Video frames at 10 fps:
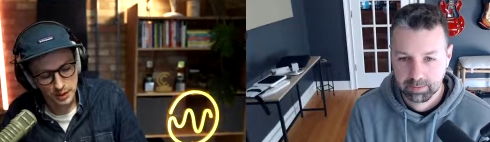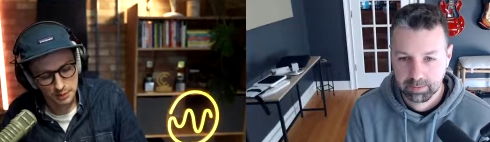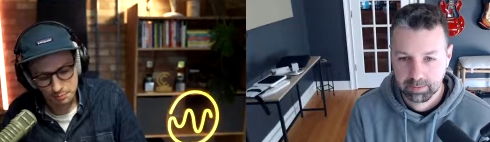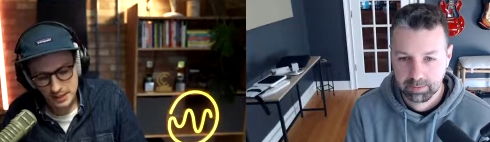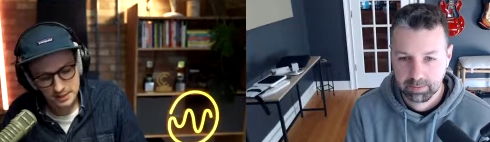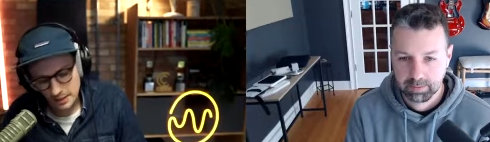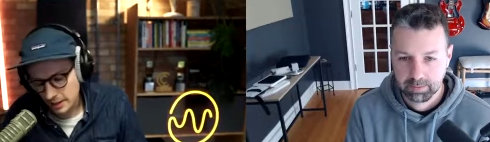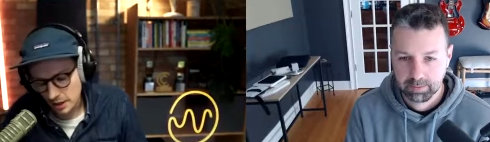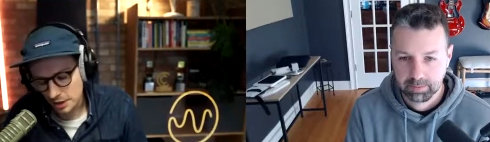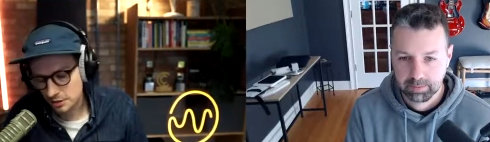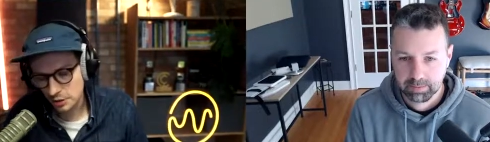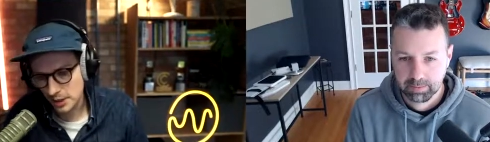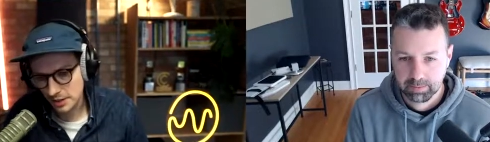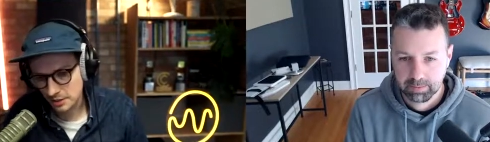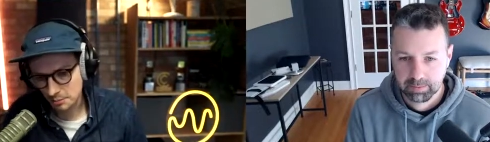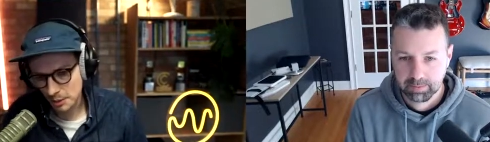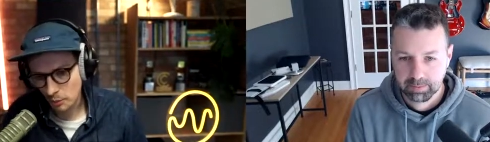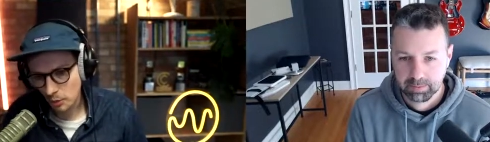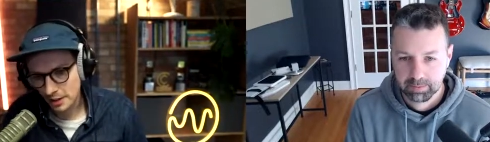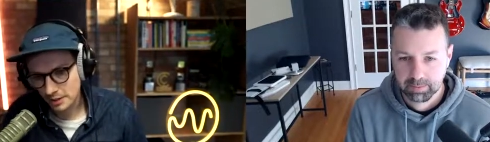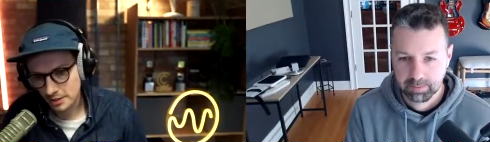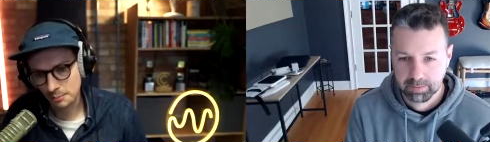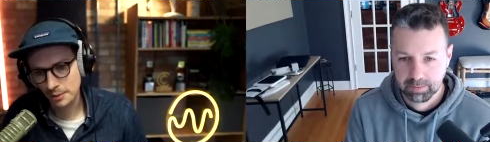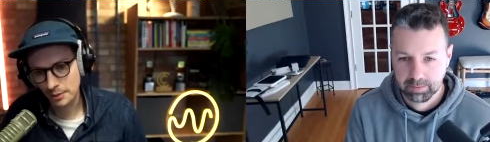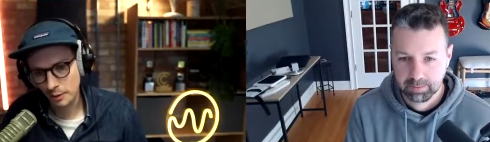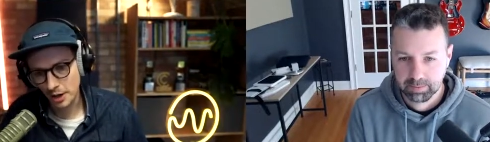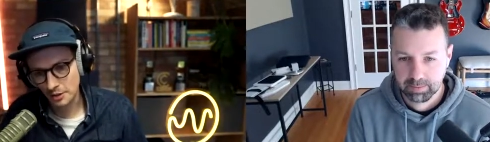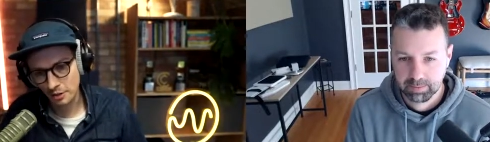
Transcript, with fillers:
Speaker 1: basically the last two years has been more or less a complete write-off.